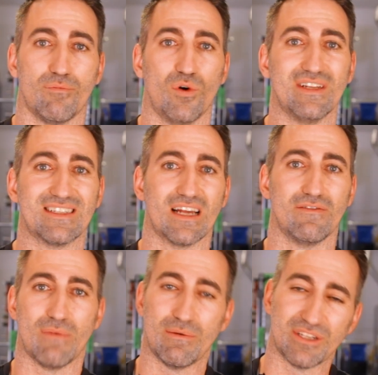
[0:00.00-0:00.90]

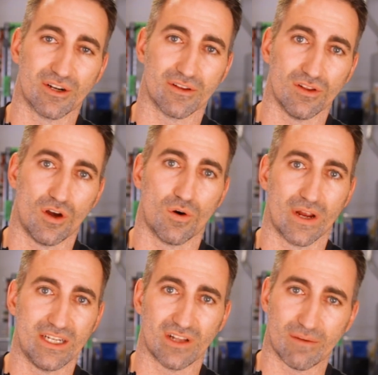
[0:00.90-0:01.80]
0.7, maybe start at the lower
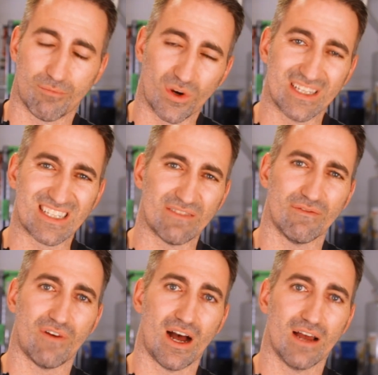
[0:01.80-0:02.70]
range, like
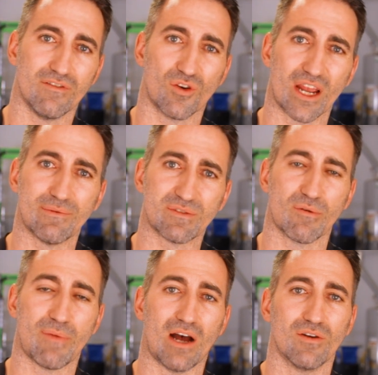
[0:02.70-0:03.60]
0.75 grams
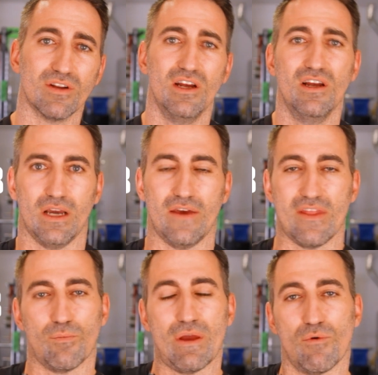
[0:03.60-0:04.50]
per pound, and
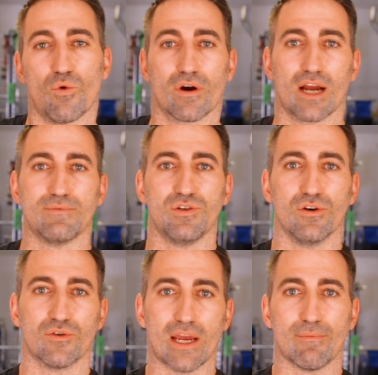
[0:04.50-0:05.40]
then maybe work up to 1
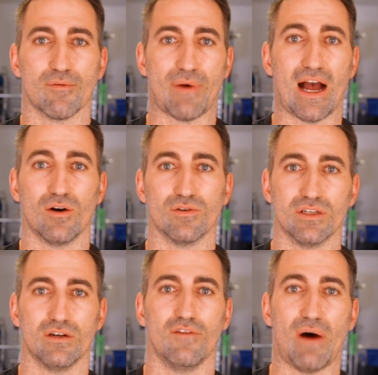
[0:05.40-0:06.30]
gram per pound
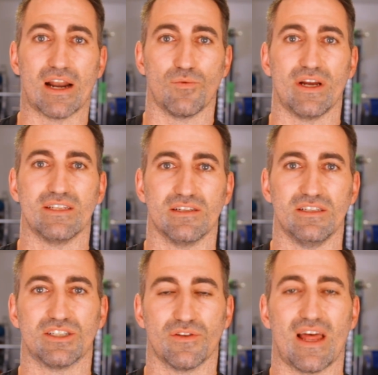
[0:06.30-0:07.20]
of body weight.
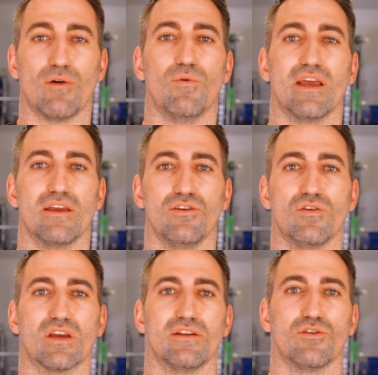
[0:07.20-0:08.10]
And so that way you
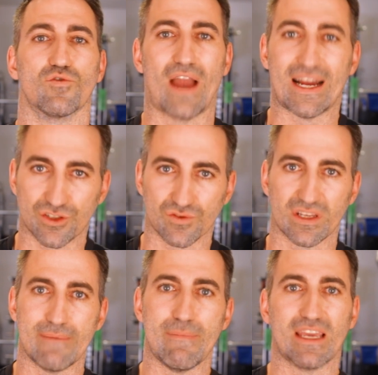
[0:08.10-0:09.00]
can
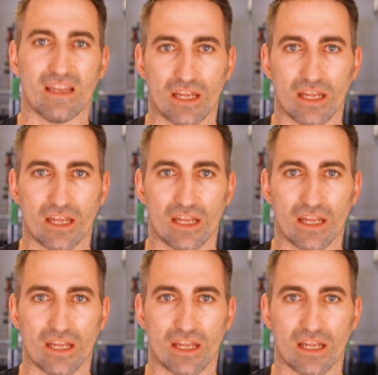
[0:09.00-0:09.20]
gradually make an